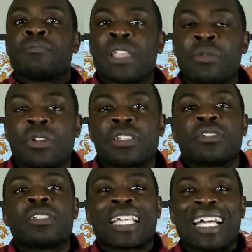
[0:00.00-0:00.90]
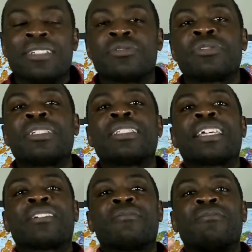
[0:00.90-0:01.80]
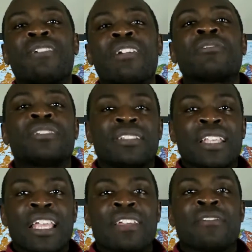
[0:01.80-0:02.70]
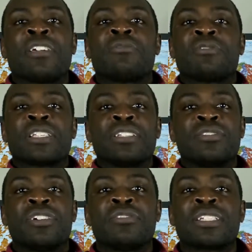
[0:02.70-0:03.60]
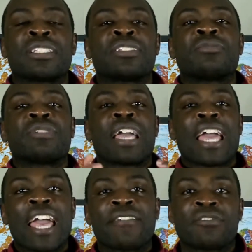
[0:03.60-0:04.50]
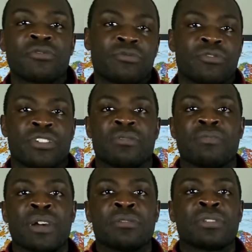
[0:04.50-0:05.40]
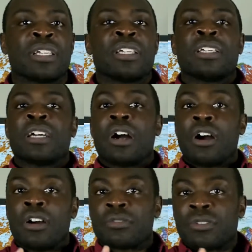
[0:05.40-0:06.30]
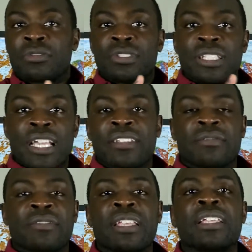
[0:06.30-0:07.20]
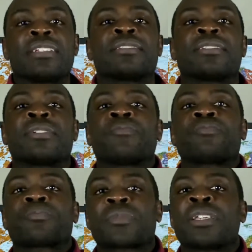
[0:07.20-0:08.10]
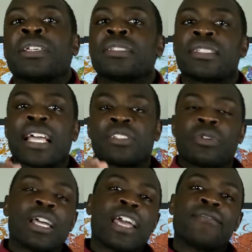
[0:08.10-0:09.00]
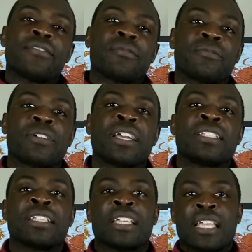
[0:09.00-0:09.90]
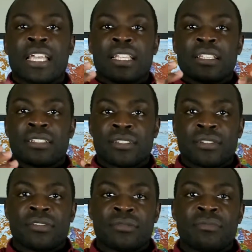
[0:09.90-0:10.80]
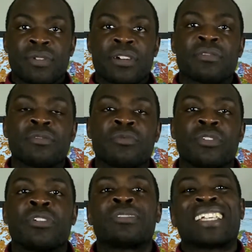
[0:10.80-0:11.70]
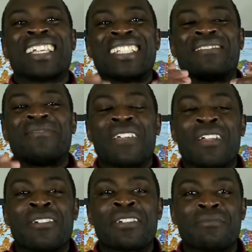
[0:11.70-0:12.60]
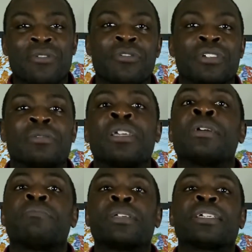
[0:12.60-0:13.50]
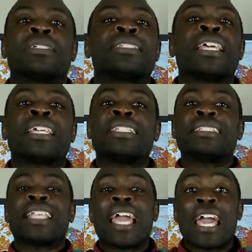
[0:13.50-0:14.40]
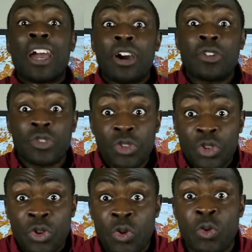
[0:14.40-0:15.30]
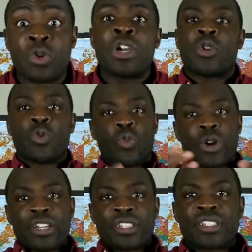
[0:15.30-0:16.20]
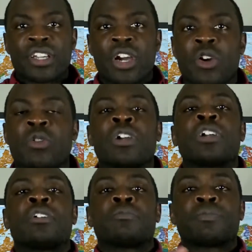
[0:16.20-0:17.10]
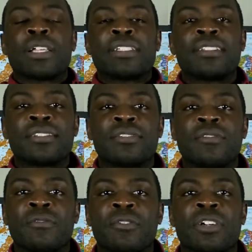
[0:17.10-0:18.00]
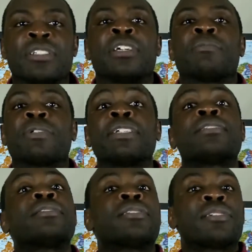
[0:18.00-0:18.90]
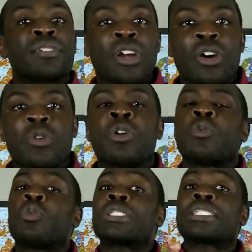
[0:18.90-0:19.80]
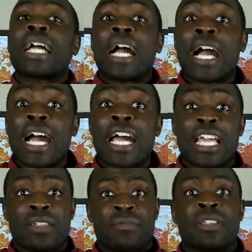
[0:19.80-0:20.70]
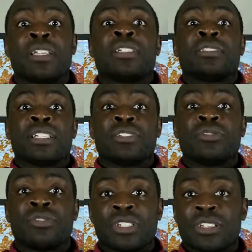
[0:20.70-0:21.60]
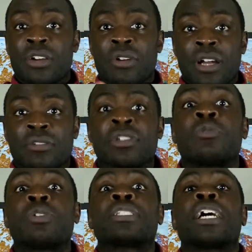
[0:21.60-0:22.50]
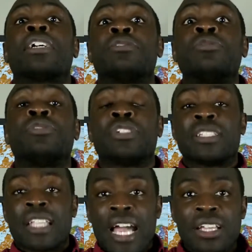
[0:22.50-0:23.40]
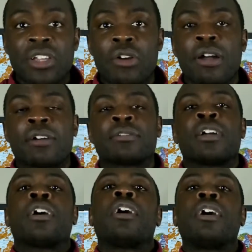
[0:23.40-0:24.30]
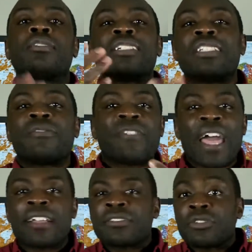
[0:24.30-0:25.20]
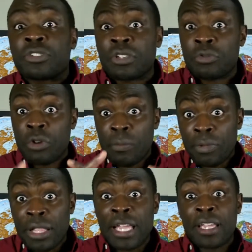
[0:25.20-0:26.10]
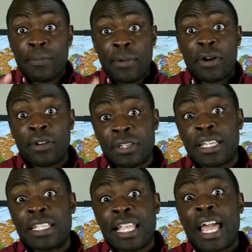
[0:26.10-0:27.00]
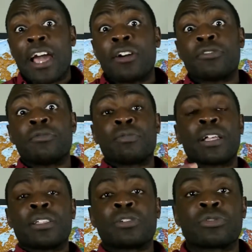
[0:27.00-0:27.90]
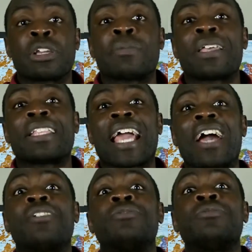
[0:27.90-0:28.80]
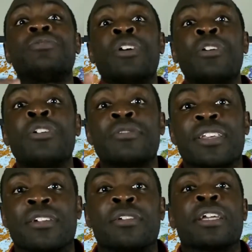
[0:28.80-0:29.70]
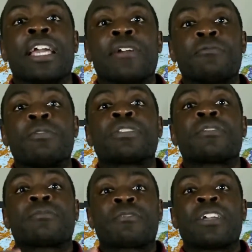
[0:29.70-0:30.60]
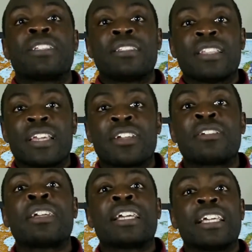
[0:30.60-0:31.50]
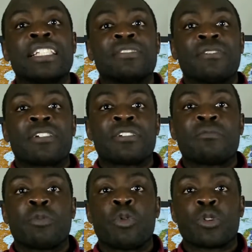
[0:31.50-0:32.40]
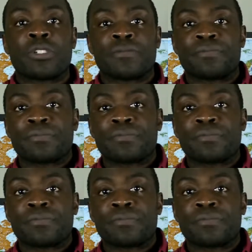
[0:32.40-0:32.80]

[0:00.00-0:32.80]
They want to go to countries that are very safe, where they know that they don't have to worry about all those negative things. That's why having a friend in a certain part of the world is very important, because they can tell you where to go, places to avoid, places to go, what time that you should go out, what time you should not go out. All these factors will play a part in how you plan your trip and how you go there. And with a friend there is very important.